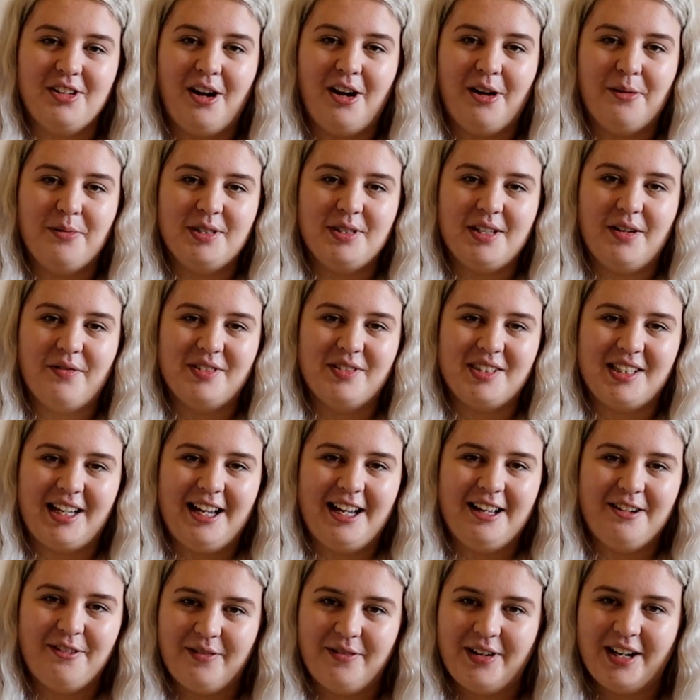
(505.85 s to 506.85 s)
that I was ever
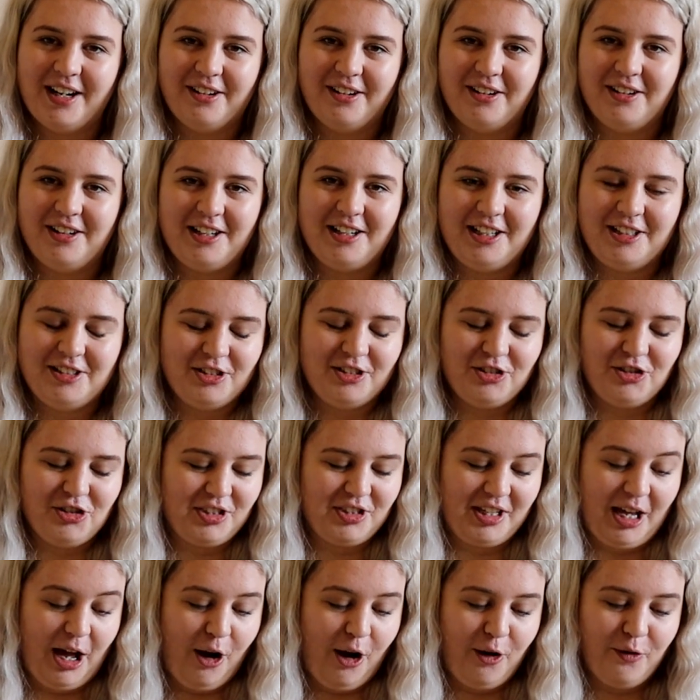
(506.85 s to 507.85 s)
scared of it and I need to
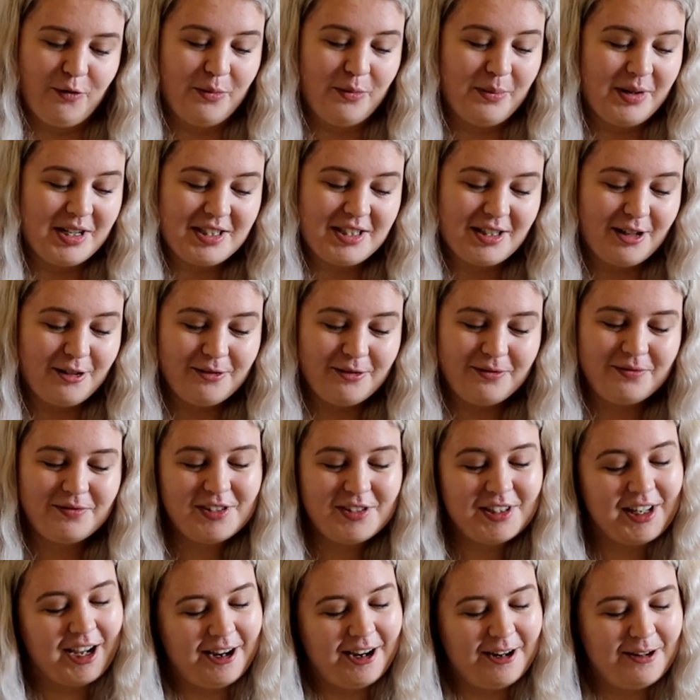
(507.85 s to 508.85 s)
just get over myself,
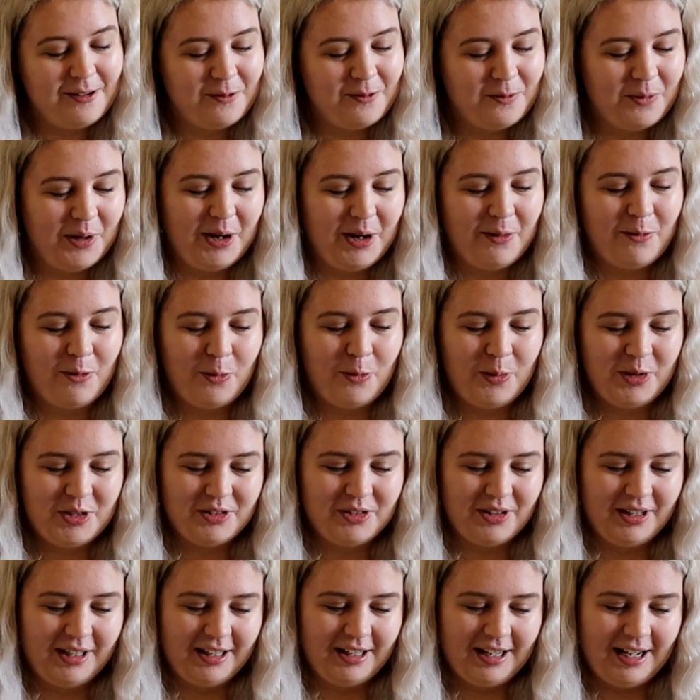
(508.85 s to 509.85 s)
so we will be
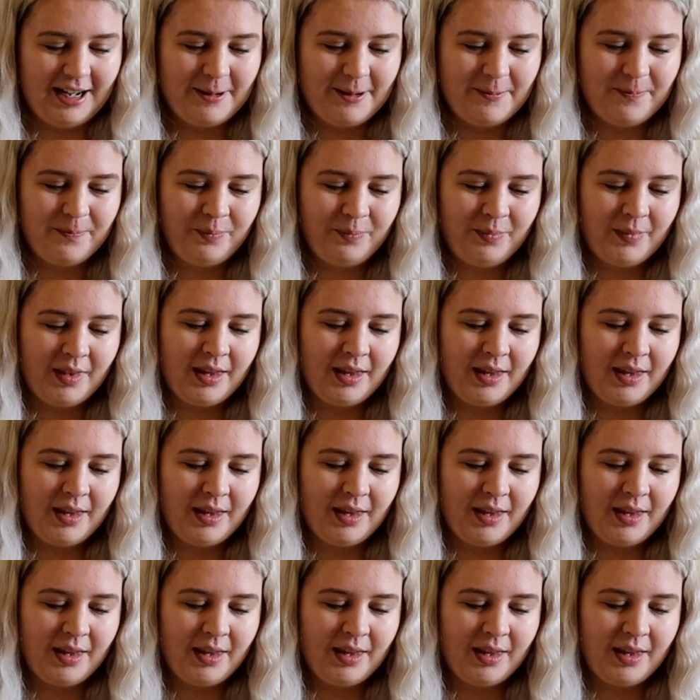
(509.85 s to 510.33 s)
doing that.